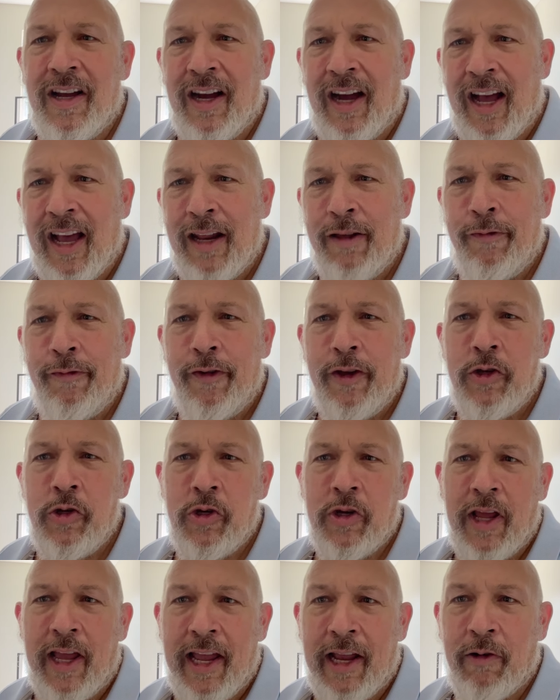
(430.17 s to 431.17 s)
I had a fish
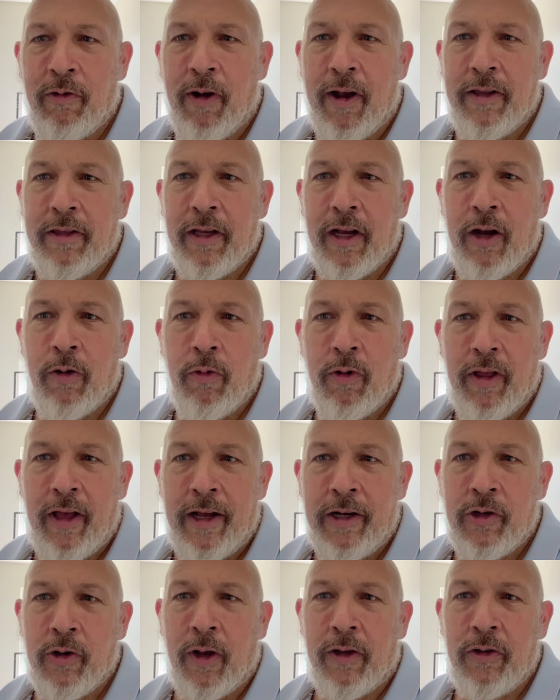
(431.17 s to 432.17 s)
tank right there where that
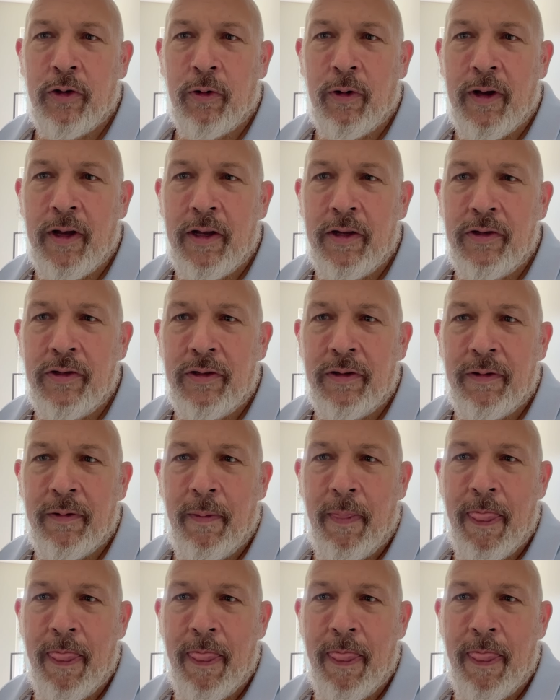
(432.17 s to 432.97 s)
dresser is.